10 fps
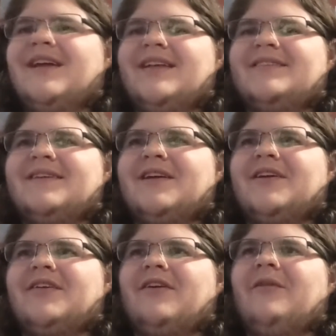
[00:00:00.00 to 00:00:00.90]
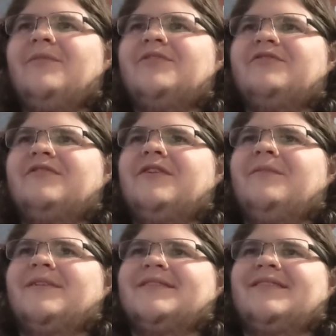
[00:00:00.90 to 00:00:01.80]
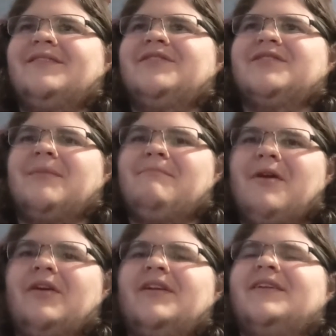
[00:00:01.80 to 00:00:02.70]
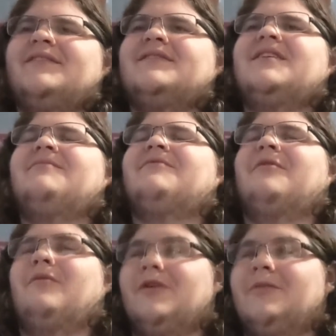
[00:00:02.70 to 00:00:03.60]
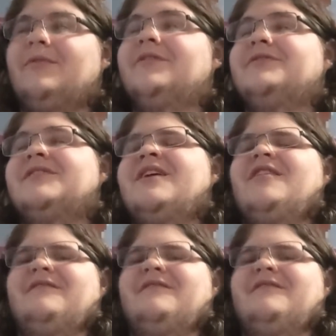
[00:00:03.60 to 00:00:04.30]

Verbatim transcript: It's like a garbage film that's clearly just a marketing scheme for Warner Brothers,